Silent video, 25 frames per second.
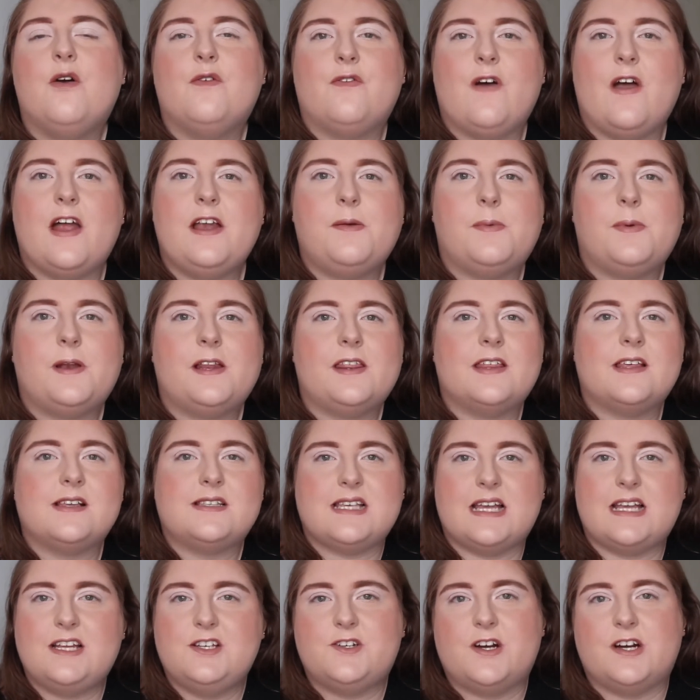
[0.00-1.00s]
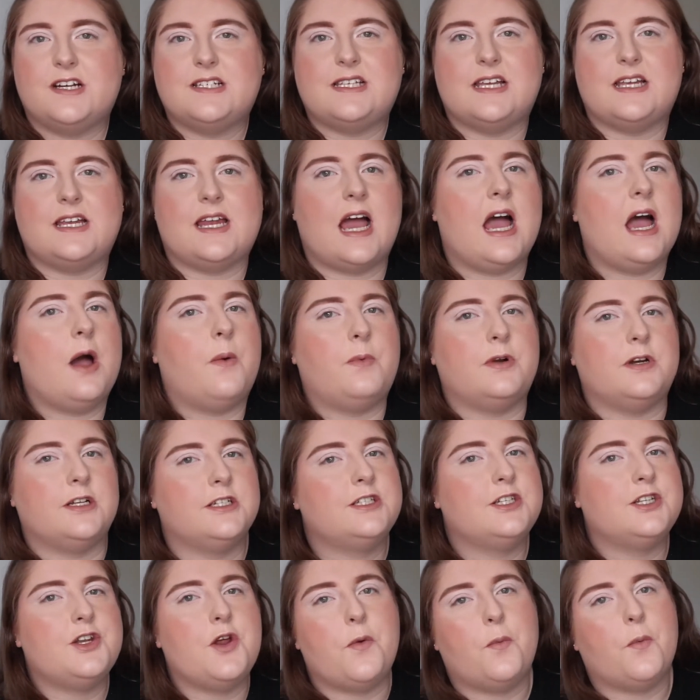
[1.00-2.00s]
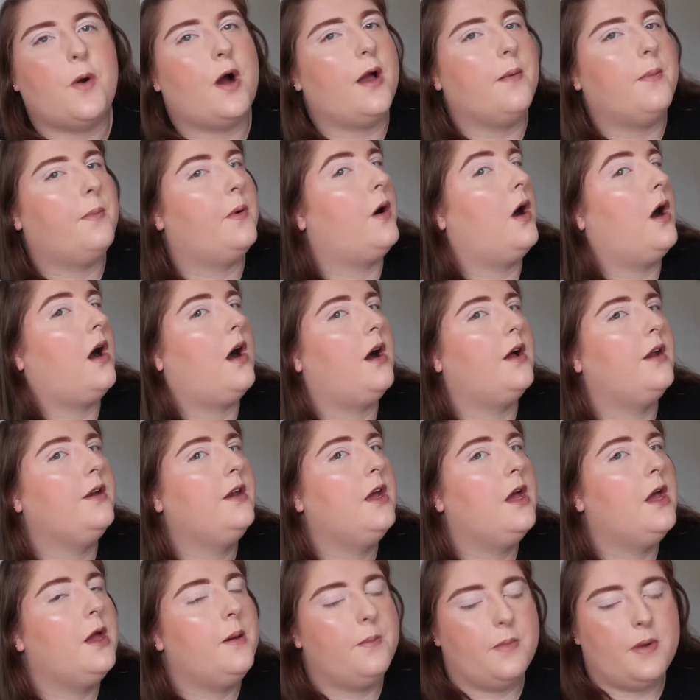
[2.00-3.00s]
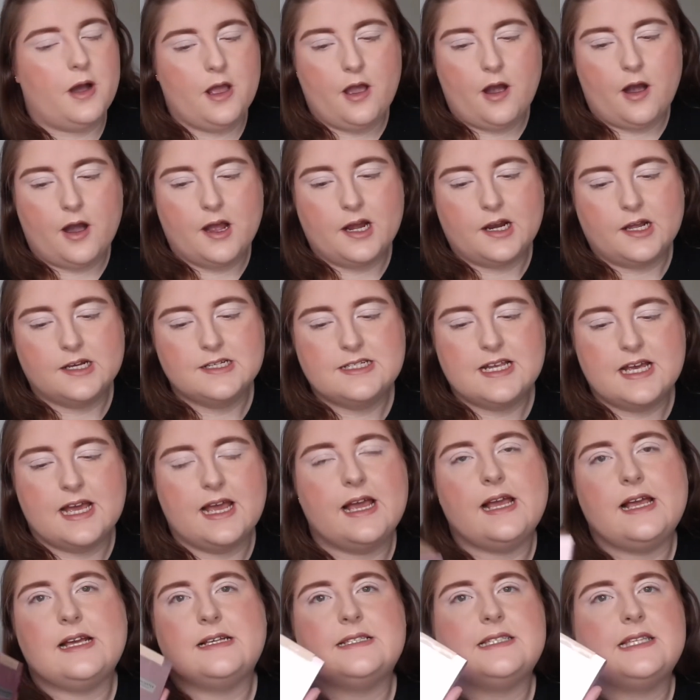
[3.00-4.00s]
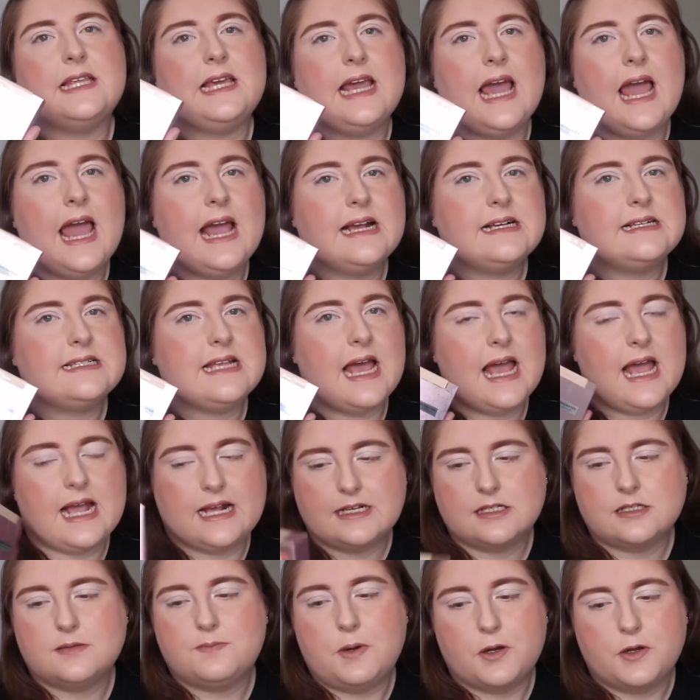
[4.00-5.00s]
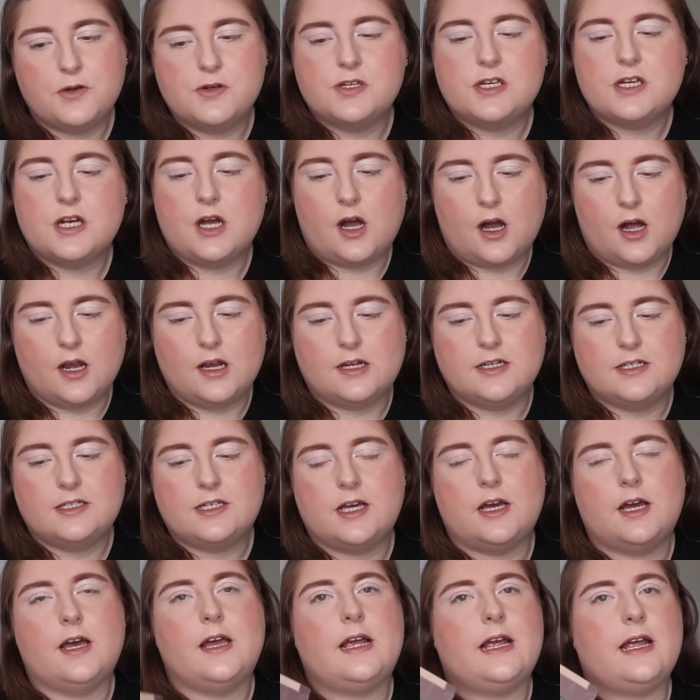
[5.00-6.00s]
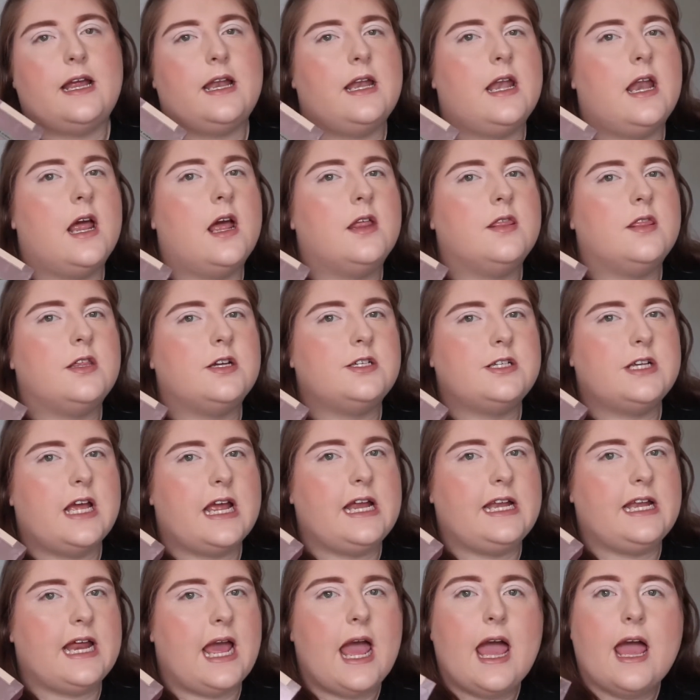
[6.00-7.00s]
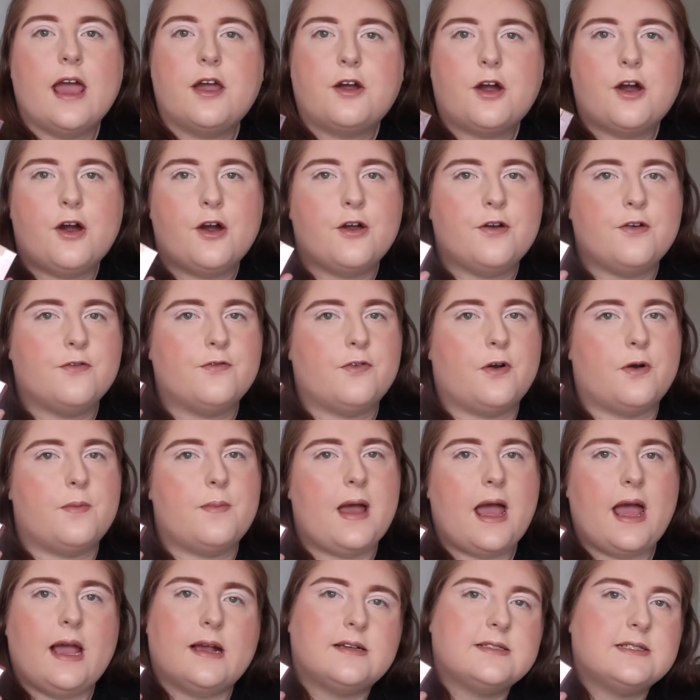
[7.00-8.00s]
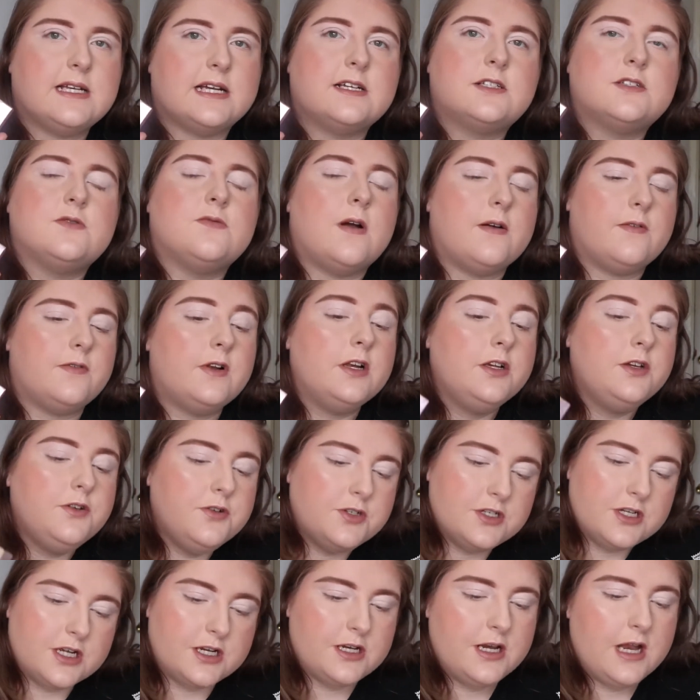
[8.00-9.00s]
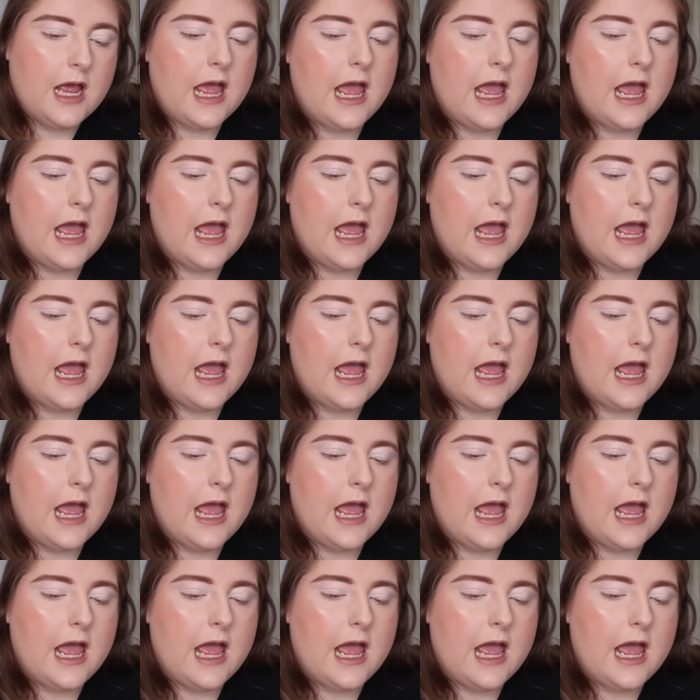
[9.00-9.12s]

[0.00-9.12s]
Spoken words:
For anybody that's interested and wanted to know what I put on, my highlighter is the X Exposure highlighter in the shade Echo from XX Revolution,